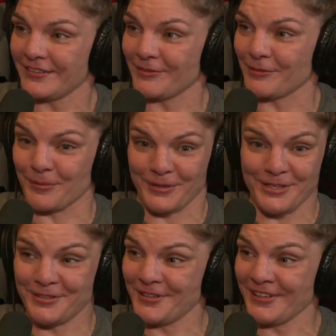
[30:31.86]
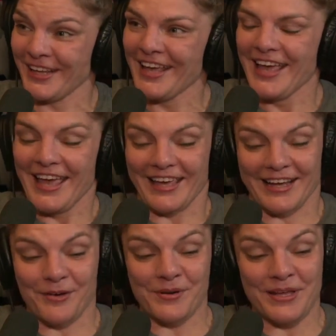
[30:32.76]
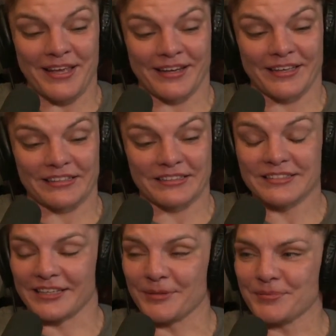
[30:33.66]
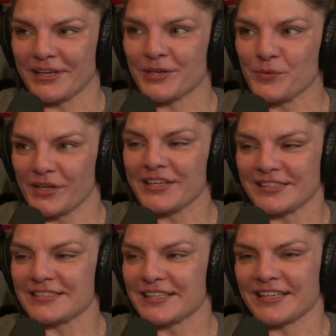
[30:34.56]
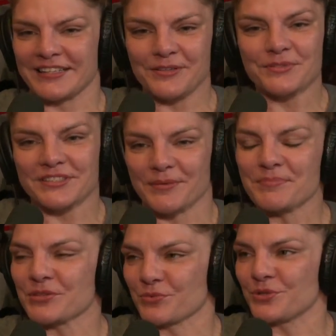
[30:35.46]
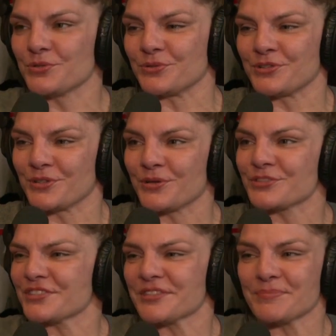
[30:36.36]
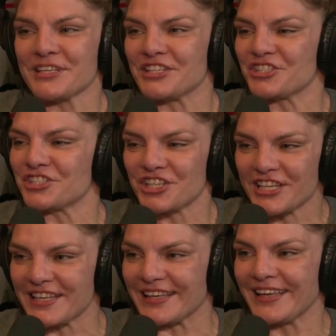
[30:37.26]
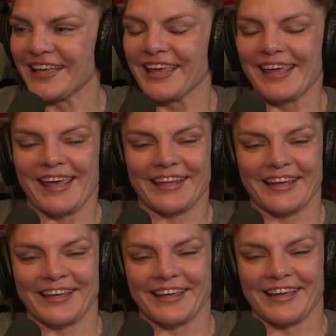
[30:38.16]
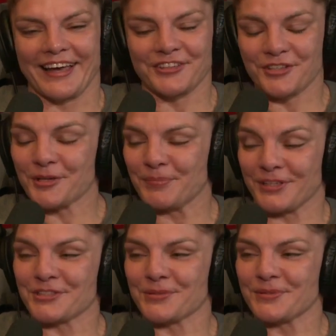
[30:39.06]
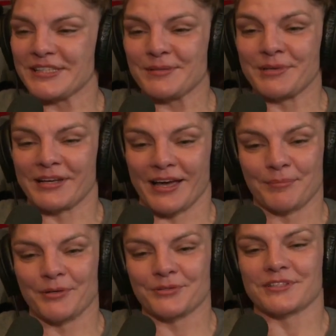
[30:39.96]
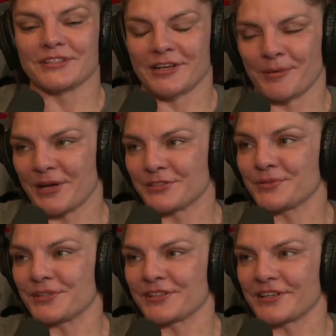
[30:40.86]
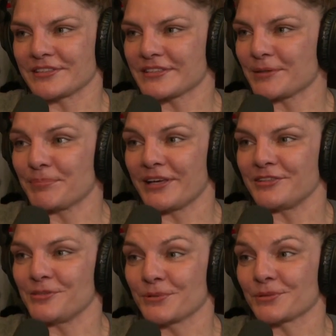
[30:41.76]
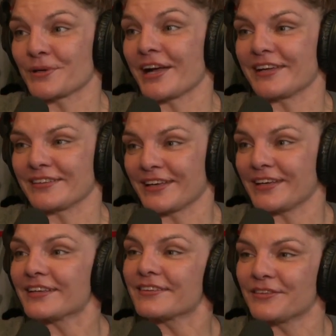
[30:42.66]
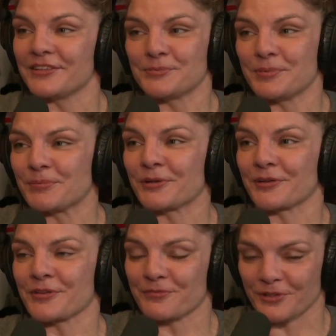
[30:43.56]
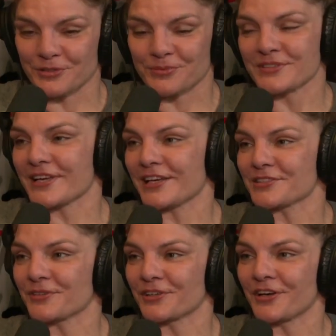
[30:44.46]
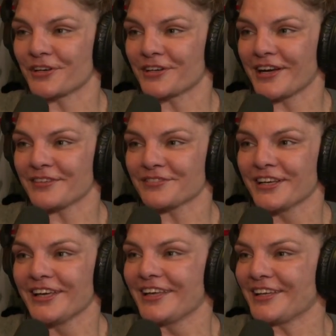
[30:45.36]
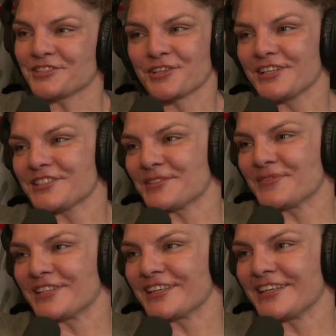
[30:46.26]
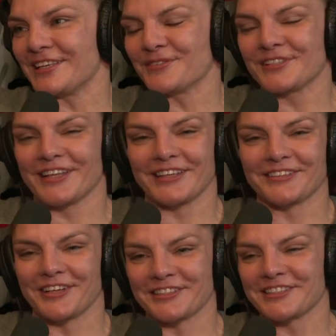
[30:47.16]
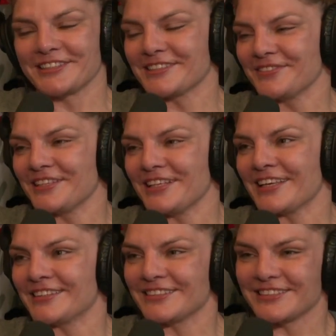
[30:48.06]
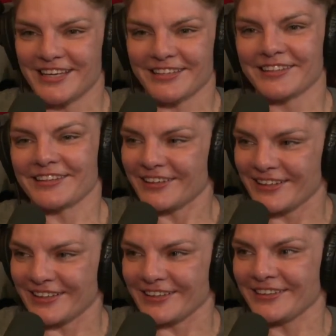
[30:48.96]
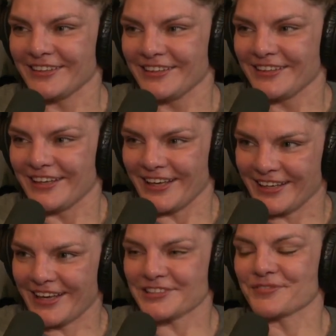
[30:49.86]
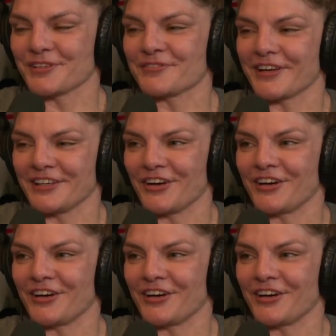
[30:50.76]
What were you doing? And I went and I looked up like what he had said, and it was something rude, you know, just something shitty. And I took a picture with him and I posted it on my Twitter, and I was like, Ben, you were right. Like, these people are the first ones to ask for an autograph. That's crazy to me that he would like talk shit to me and then stand in line and ask for a fucking autograph.